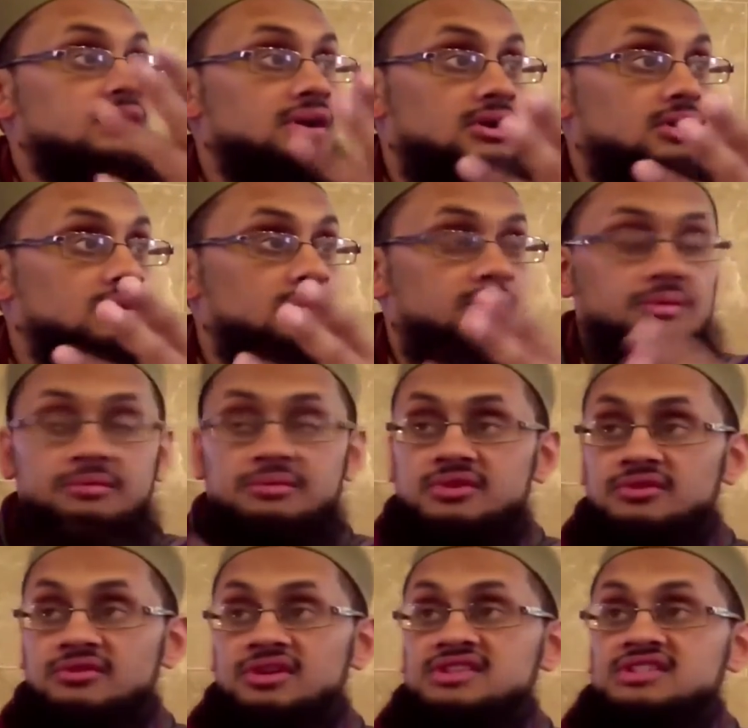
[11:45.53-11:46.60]
Or
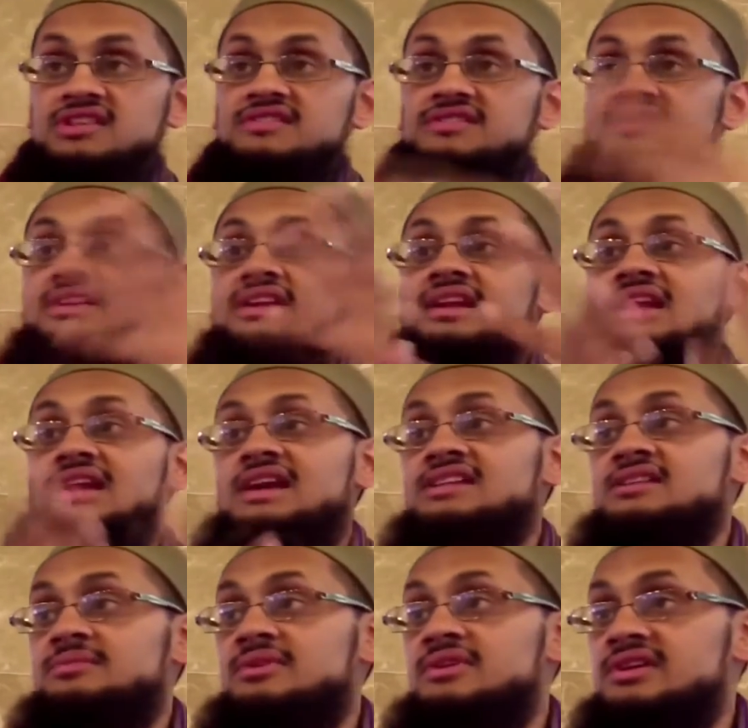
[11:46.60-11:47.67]
the rising of the sun and light
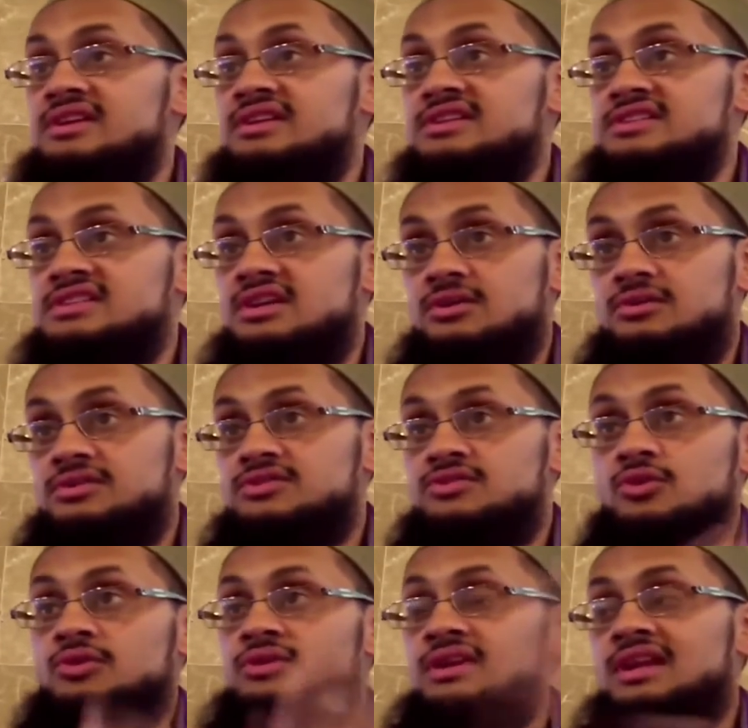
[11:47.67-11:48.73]
appearing in the sky, or the
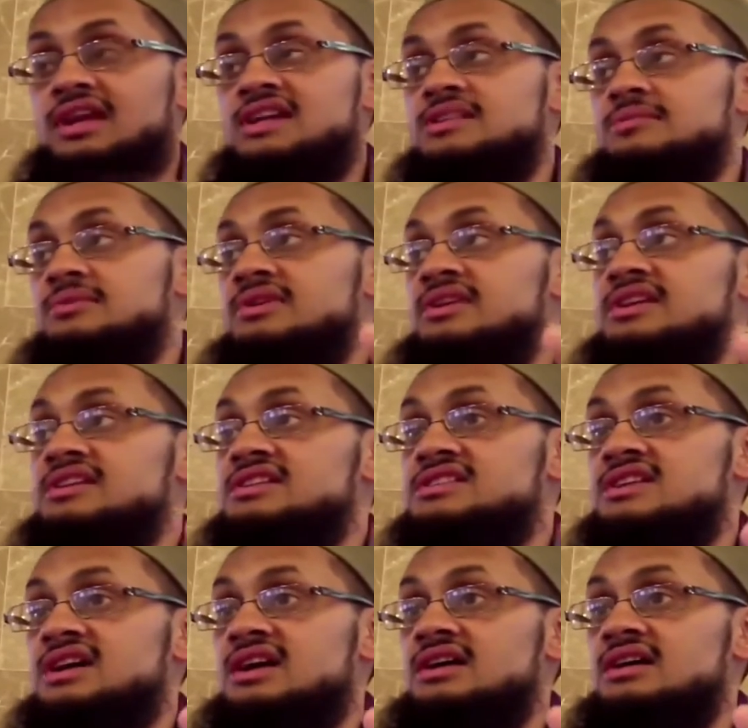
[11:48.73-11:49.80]
dawn and light appearing in the
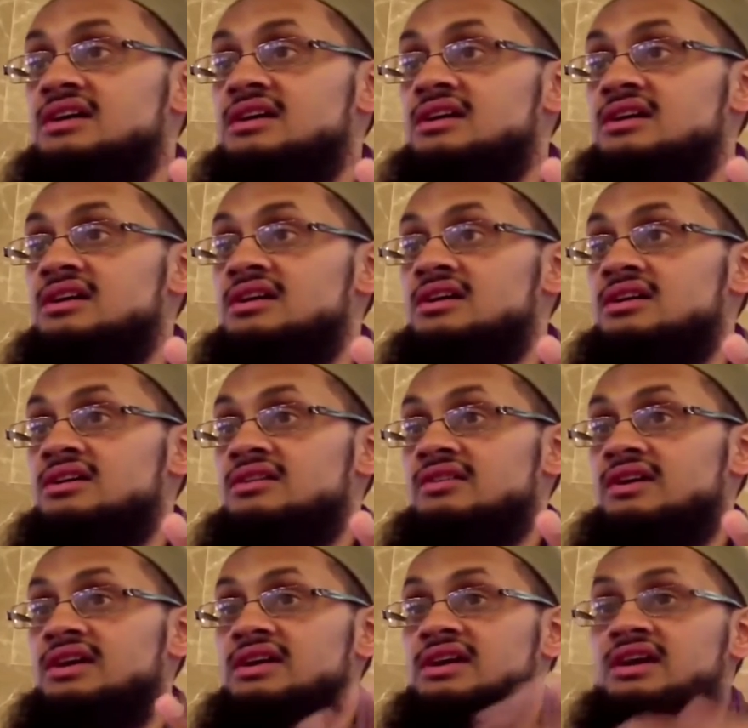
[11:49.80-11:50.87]
sky?
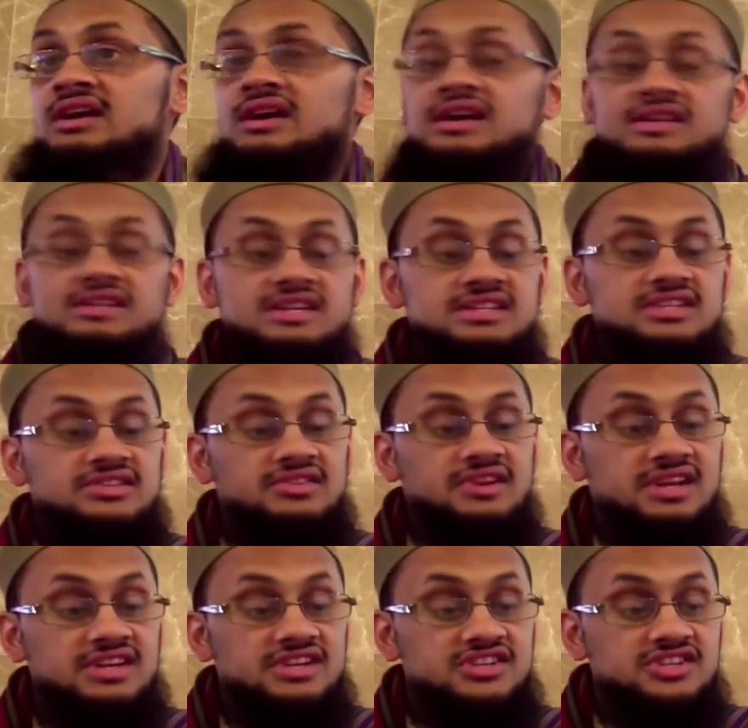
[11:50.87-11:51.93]
Right? It is a
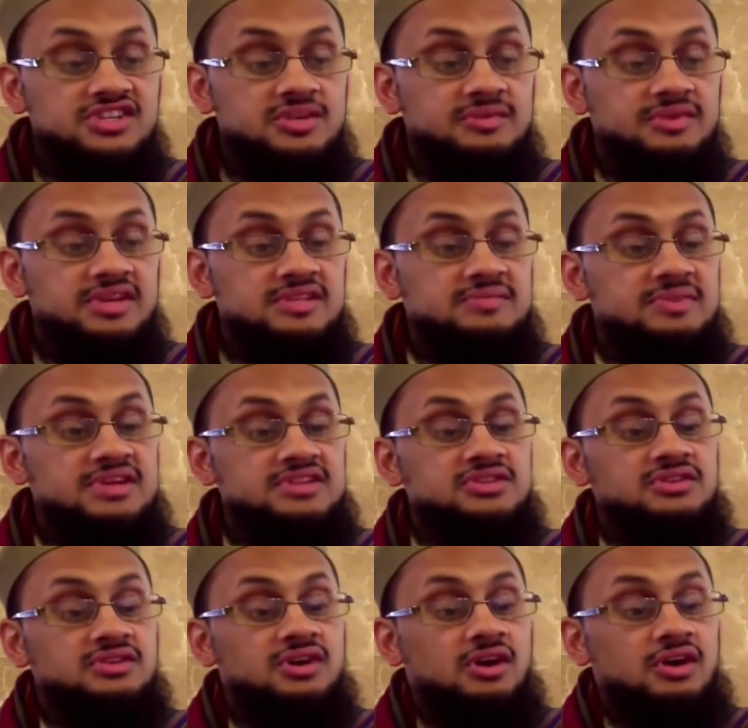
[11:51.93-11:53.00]
relationship that is based
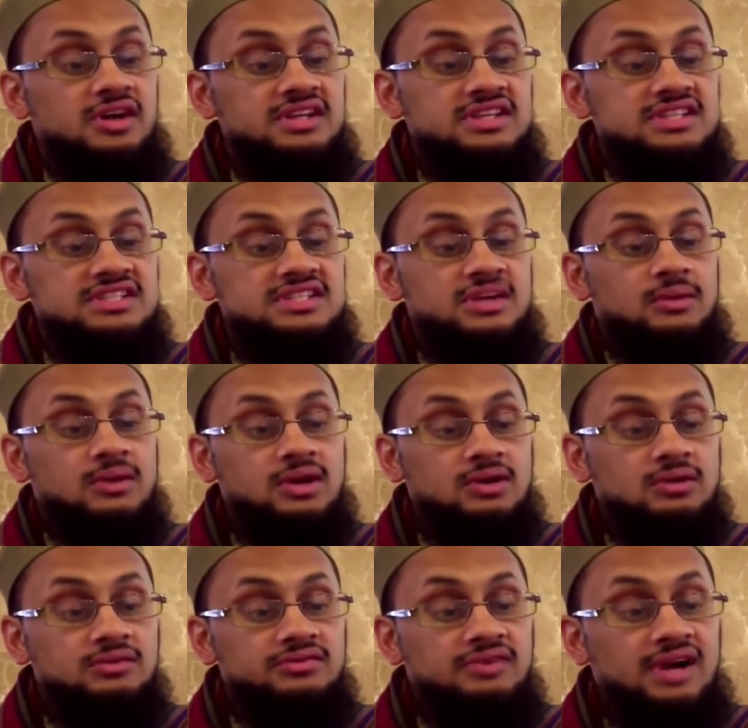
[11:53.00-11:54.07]
on, it is
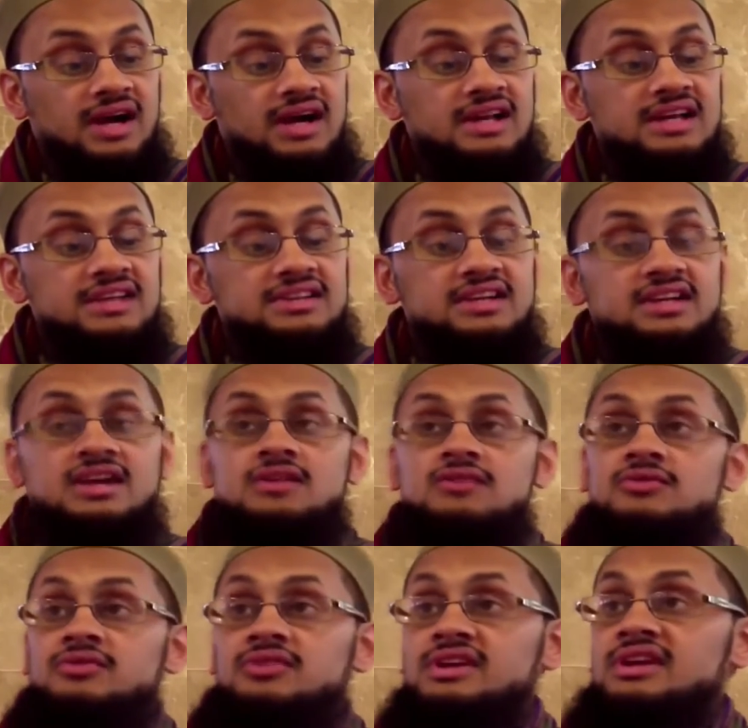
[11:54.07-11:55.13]
tawaqquf ala
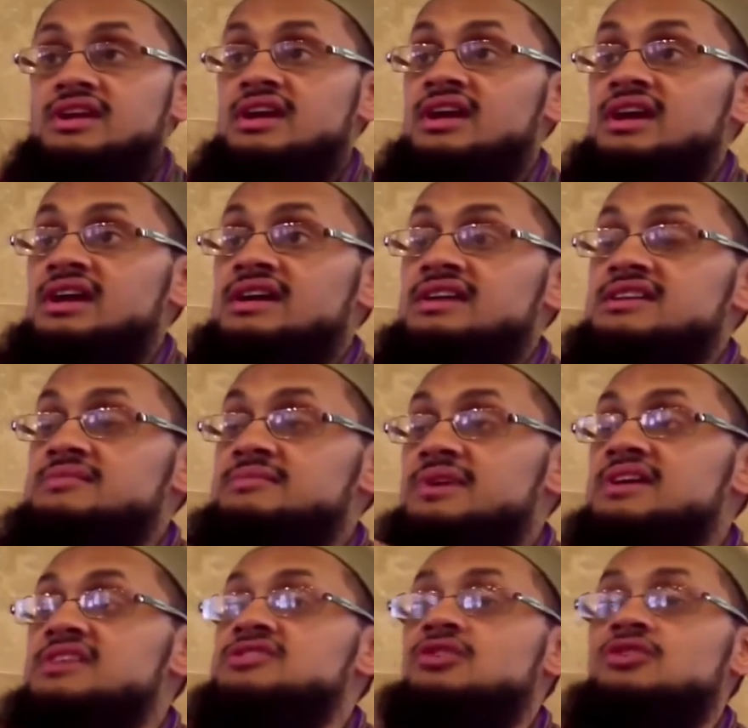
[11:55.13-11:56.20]
takarrurin. It is
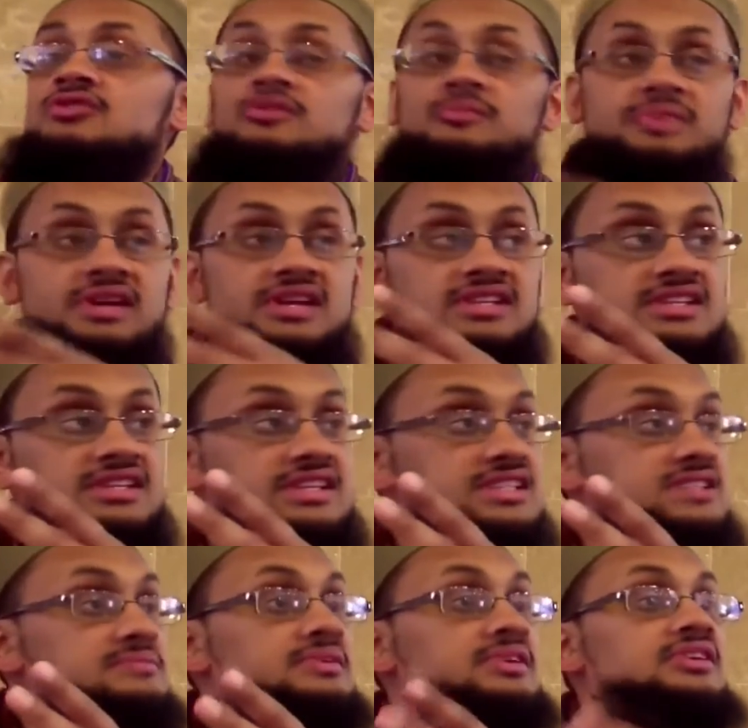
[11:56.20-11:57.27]
based on repeated
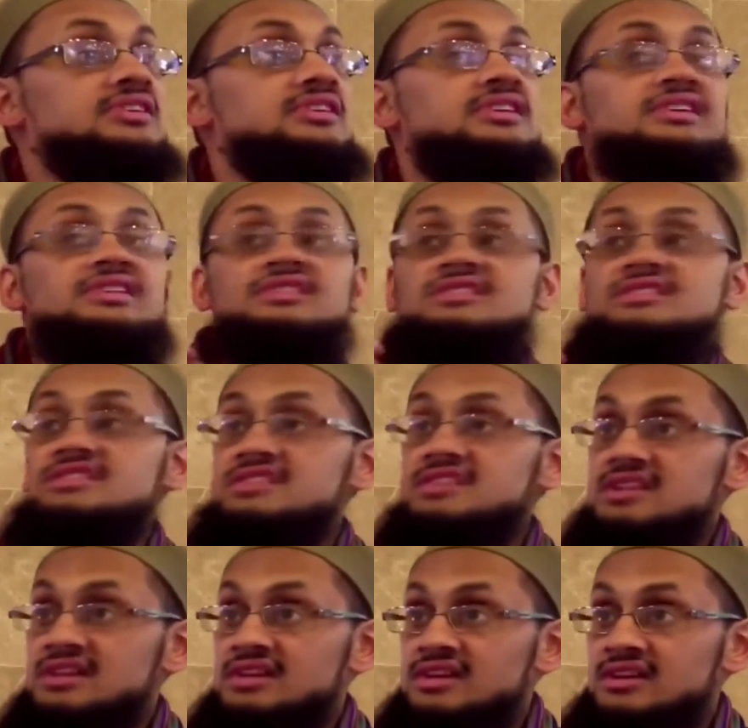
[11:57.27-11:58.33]
experience,
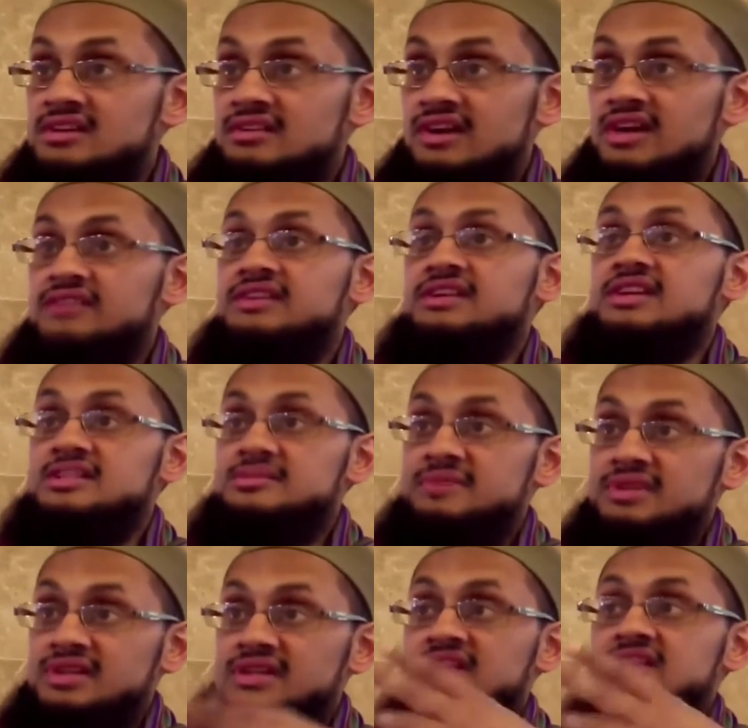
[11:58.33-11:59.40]
right?
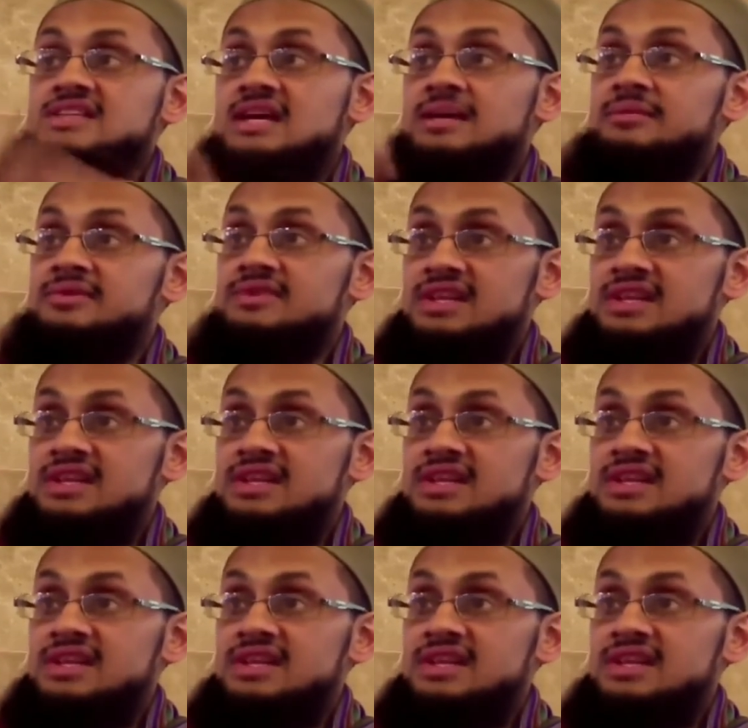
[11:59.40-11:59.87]
That's happened,